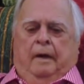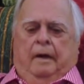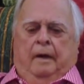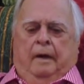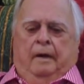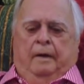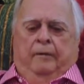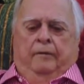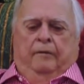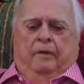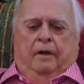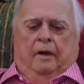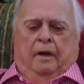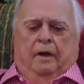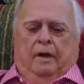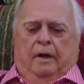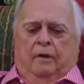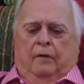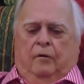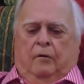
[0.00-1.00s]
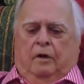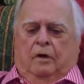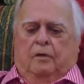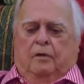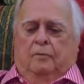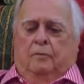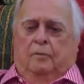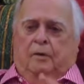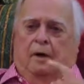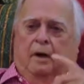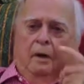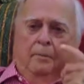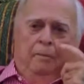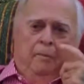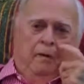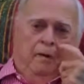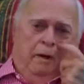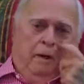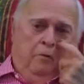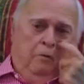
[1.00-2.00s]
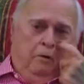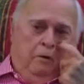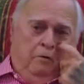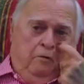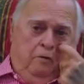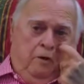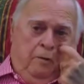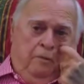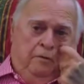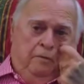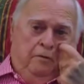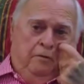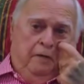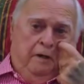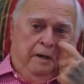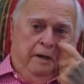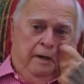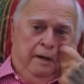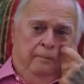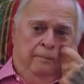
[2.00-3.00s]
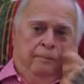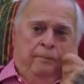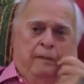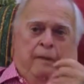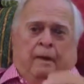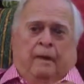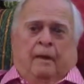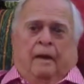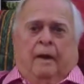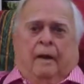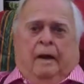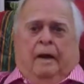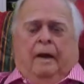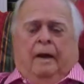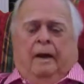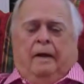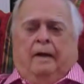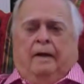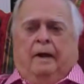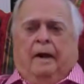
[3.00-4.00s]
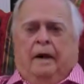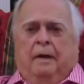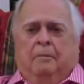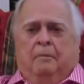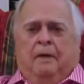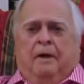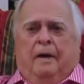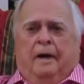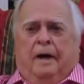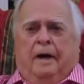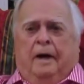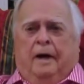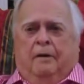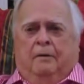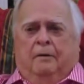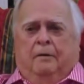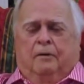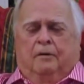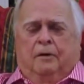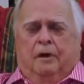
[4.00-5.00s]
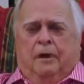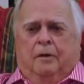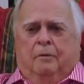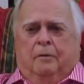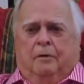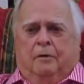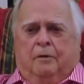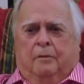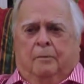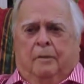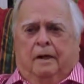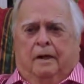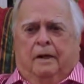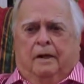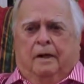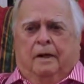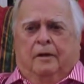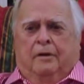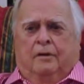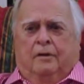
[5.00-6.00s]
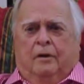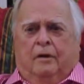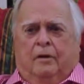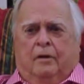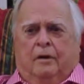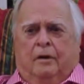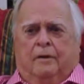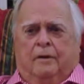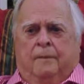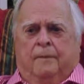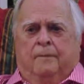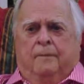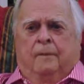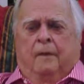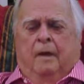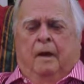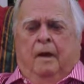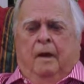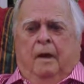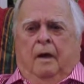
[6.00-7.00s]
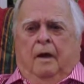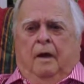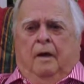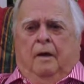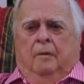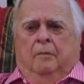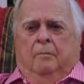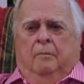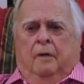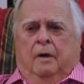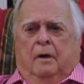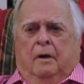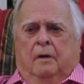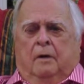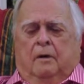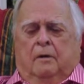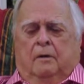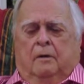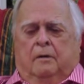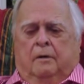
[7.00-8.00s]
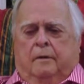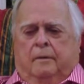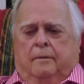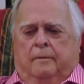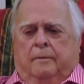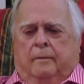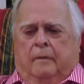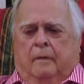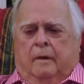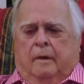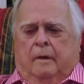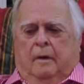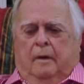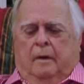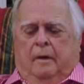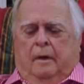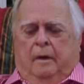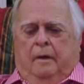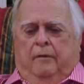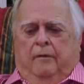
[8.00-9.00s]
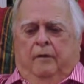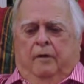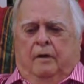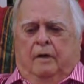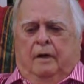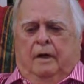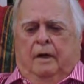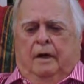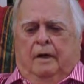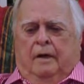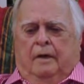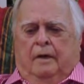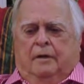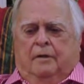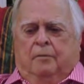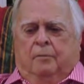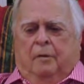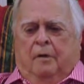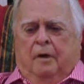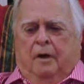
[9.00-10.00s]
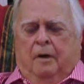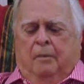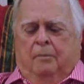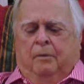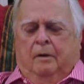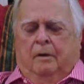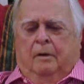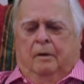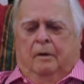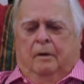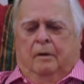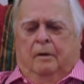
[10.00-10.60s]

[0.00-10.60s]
And if a client wasn't proper, I wouldn't represent him. And happily, I was able to make that choice because if your client is proper,